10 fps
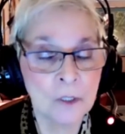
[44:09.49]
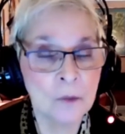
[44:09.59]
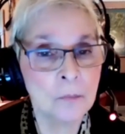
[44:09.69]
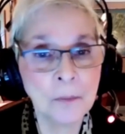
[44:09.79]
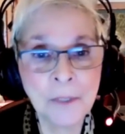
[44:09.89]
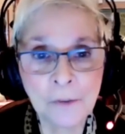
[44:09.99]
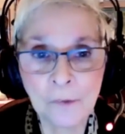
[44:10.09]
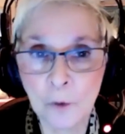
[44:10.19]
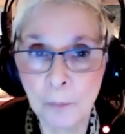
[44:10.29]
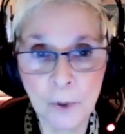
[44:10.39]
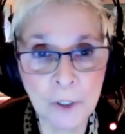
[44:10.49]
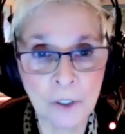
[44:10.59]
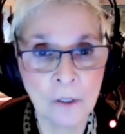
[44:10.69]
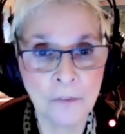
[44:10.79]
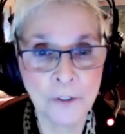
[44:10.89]
Maybe it's the book
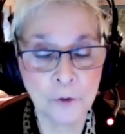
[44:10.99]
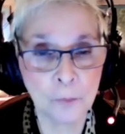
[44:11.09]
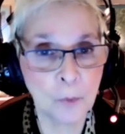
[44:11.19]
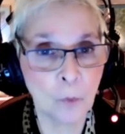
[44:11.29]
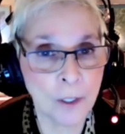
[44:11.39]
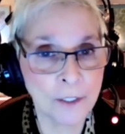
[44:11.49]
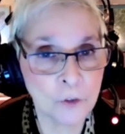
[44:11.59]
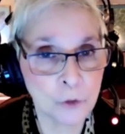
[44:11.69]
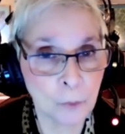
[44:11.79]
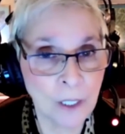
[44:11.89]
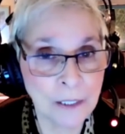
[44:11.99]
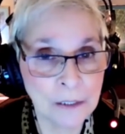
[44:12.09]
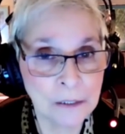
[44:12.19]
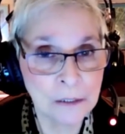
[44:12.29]
that you've been wanting to write,